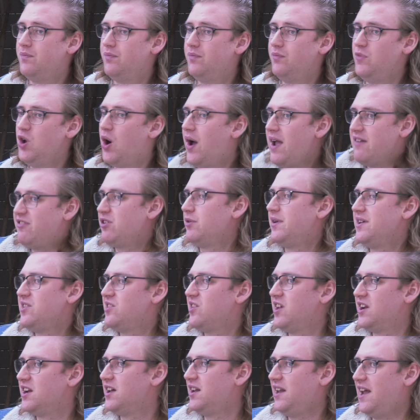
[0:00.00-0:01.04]
not everyone's
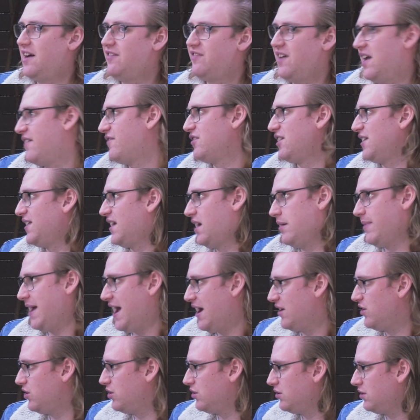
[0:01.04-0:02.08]
going to love everything
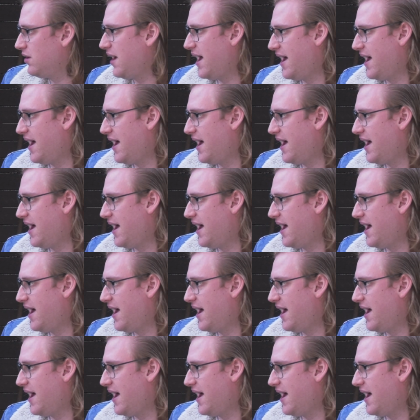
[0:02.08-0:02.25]
about you.